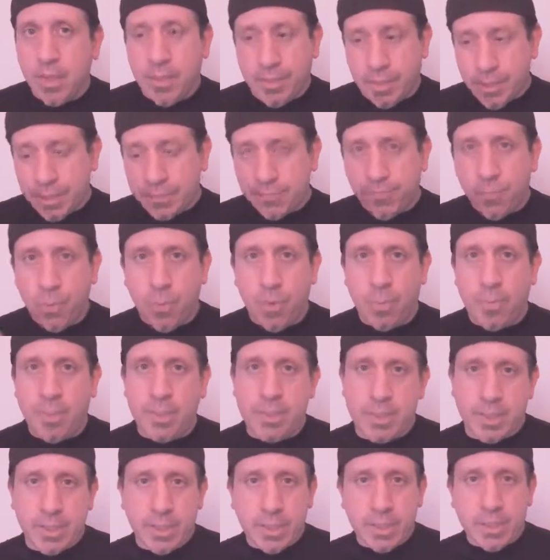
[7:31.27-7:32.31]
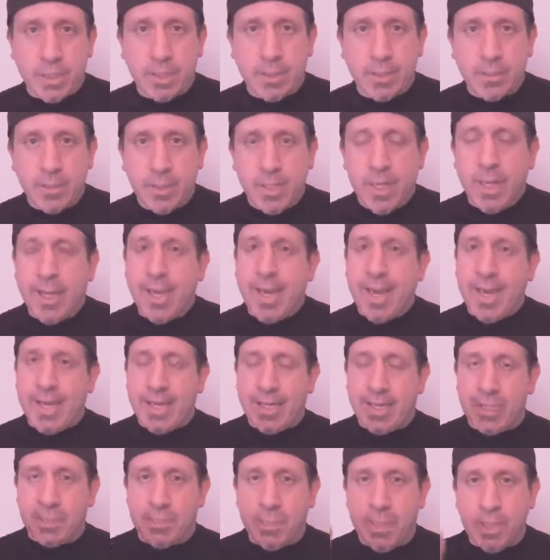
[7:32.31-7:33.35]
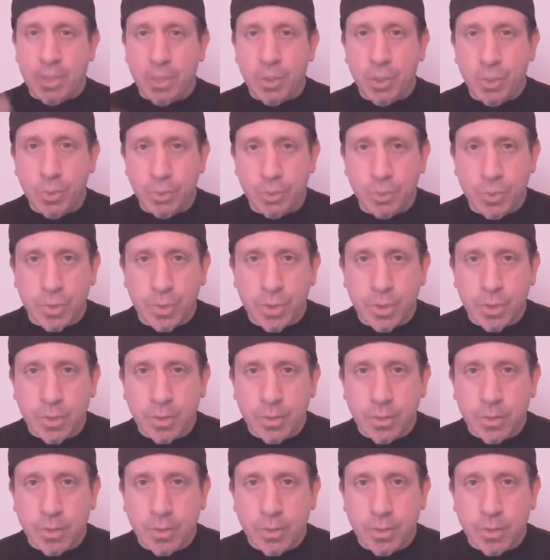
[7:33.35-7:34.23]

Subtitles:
this form exists, and it is being used,